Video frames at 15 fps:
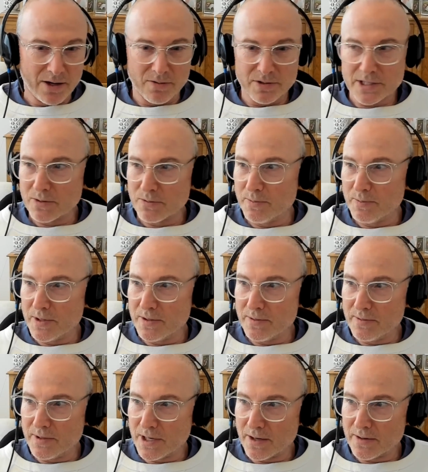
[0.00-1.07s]
obviously we'd be,
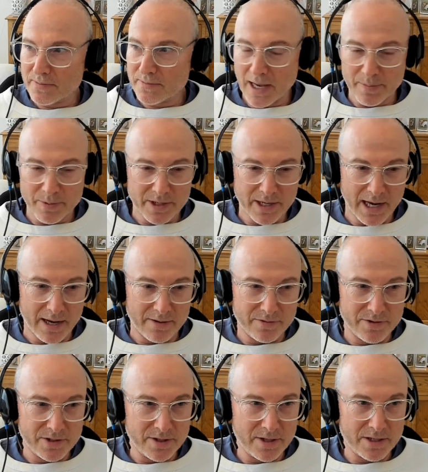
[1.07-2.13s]
happy to have
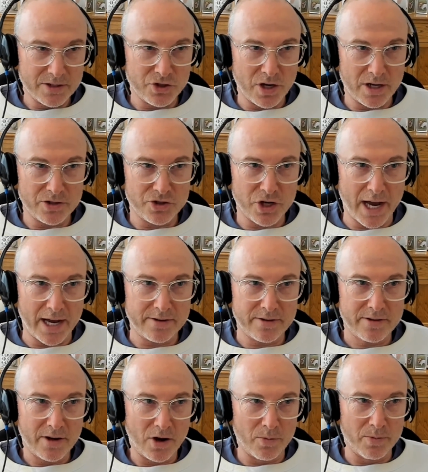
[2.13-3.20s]
just a chat,
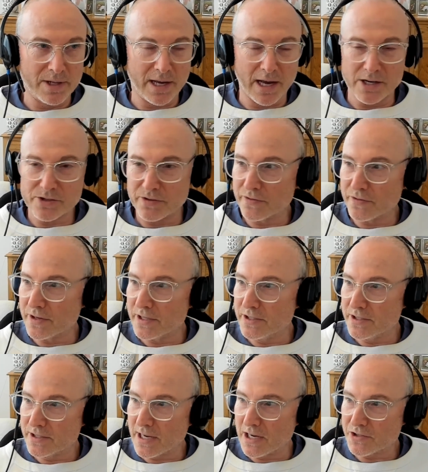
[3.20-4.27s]
obligation-free
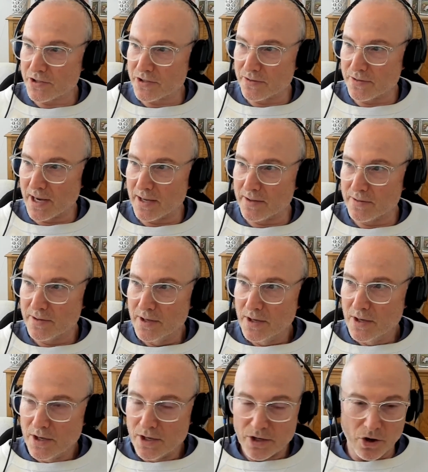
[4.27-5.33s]
discussion around
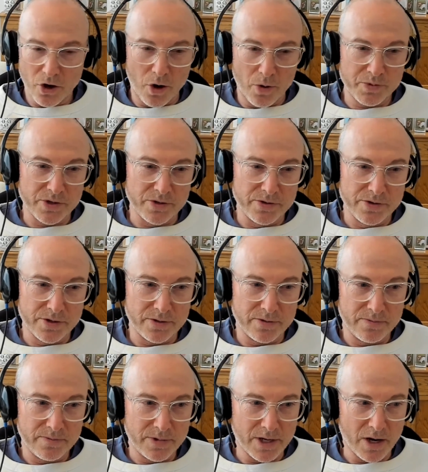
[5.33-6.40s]
your options
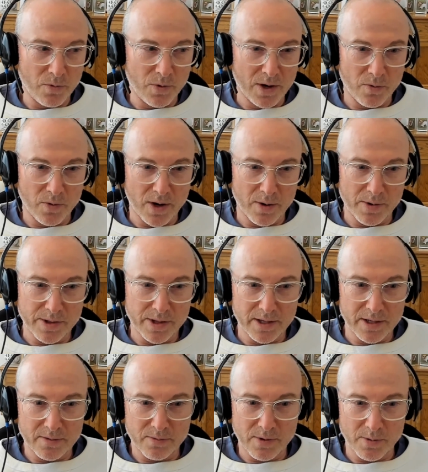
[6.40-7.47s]
and, where we think
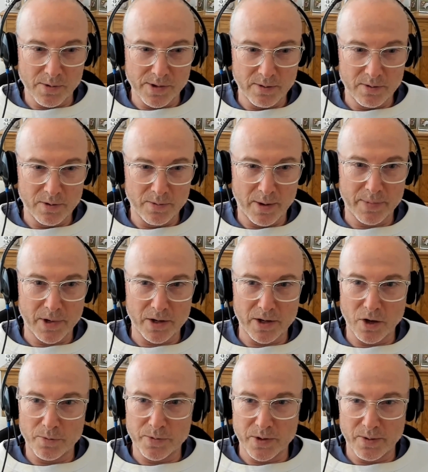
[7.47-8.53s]
we might be able to
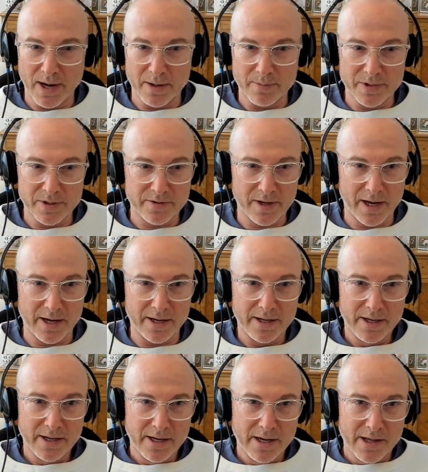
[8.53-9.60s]
help you out. But
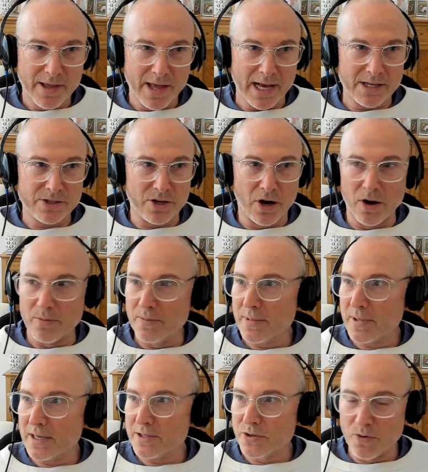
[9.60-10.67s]
thanks, Tom,
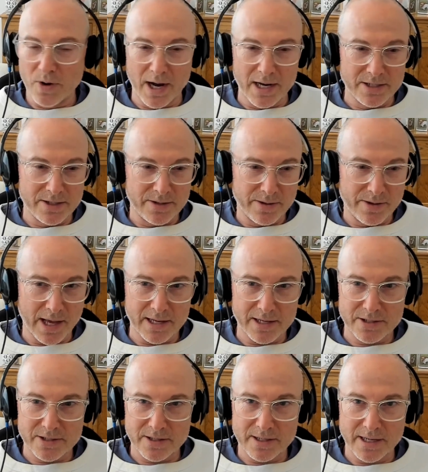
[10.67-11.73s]
as always, and
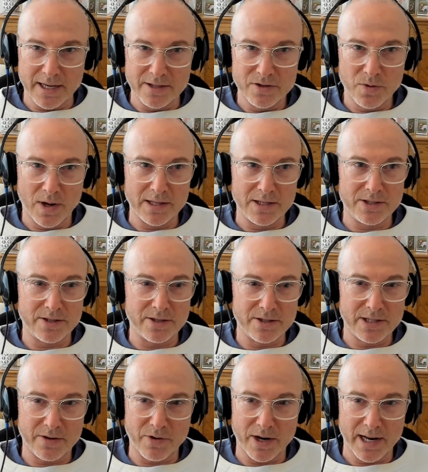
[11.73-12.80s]
thanks again to our
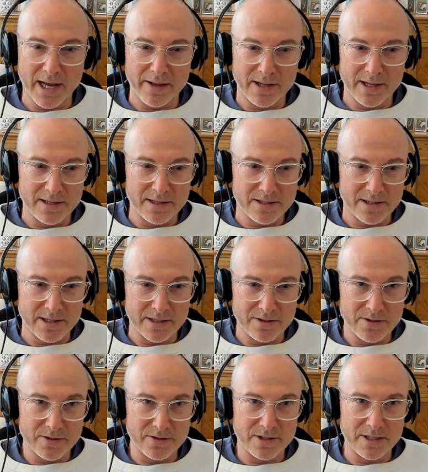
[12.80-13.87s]
listeners, everyone out there listening
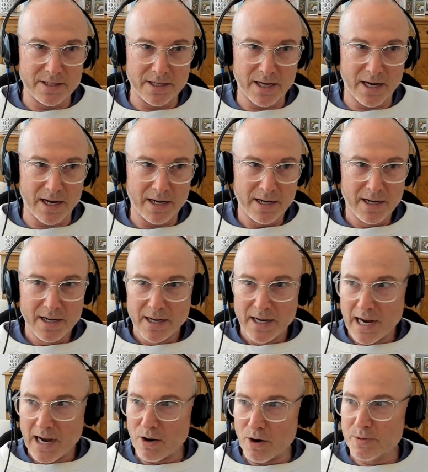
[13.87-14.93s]
to
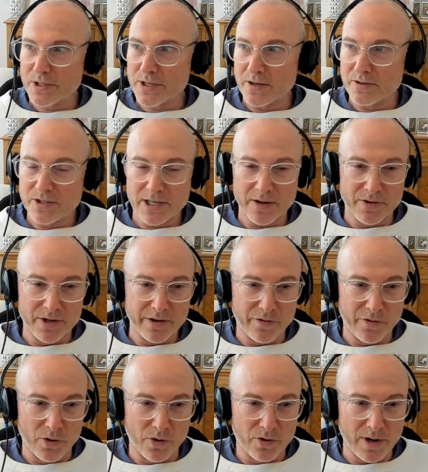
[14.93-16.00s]
our episode
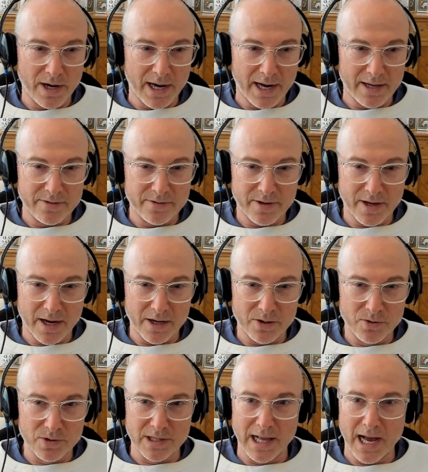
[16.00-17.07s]
74. And
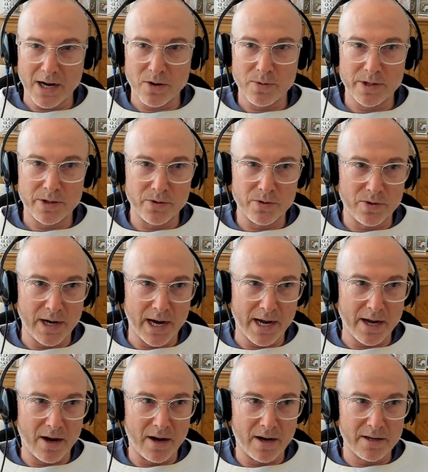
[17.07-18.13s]
good luck with your
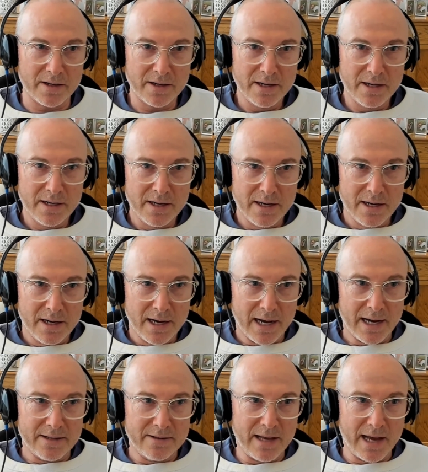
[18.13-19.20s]
AI
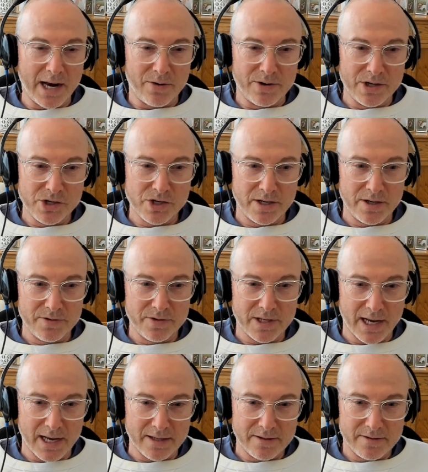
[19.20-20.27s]
and data initiatives,
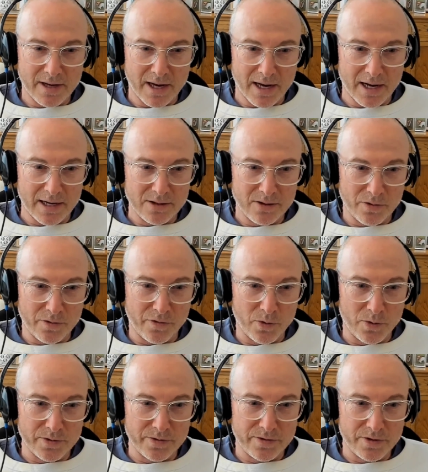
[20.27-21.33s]
and look
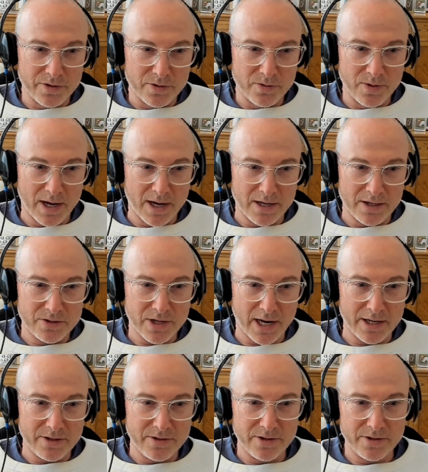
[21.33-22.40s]
forward to
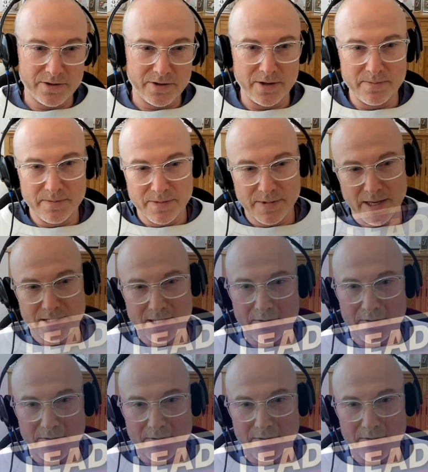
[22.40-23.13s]
chatting to you soon. Thanks,